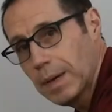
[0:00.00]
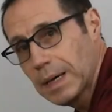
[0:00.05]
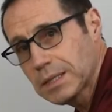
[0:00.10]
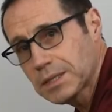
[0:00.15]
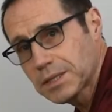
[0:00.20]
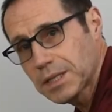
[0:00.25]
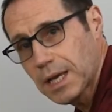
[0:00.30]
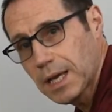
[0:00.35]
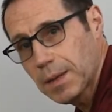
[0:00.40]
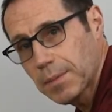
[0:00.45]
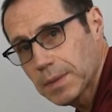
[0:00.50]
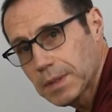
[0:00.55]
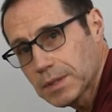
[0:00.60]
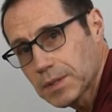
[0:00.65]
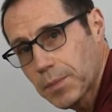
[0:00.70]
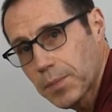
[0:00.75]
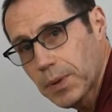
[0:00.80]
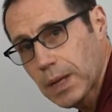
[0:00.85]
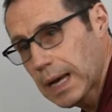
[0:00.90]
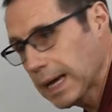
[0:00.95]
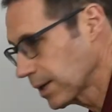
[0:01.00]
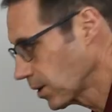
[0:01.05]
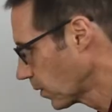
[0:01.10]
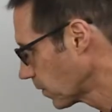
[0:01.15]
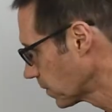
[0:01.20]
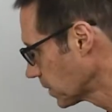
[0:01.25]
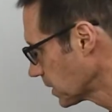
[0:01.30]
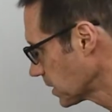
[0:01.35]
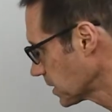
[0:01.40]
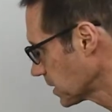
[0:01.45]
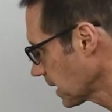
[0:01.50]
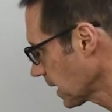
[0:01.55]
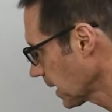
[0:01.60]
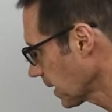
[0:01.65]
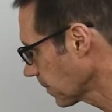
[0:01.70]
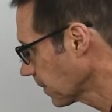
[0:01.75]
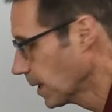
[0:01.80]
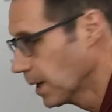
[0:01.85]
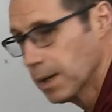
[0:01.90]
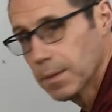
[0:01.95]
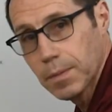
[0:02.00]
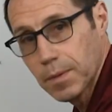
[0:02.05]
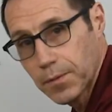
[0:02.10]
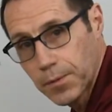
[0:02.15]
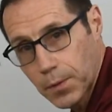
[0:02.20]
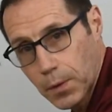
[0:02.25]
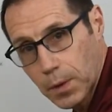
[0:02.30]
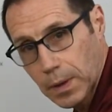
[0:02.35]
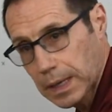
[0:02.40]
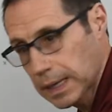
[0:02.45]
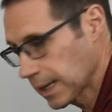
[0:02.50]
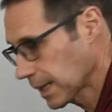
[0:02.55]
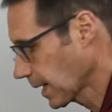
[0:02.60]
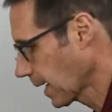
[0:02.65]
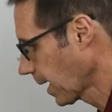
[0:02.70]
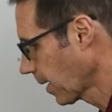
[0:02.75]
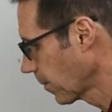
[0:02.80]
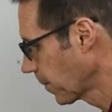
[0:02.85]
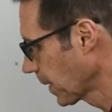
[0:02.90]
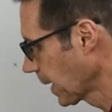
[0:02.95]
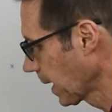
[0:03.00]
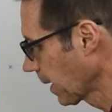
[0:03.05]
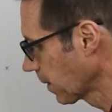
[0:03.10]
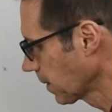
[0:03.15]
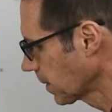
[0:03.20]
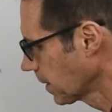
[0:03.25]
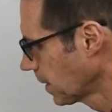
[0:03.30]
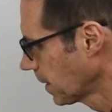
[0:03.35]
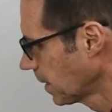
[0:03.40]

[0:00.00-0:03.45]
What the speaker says: mesh tape is applied over the seam before any compound.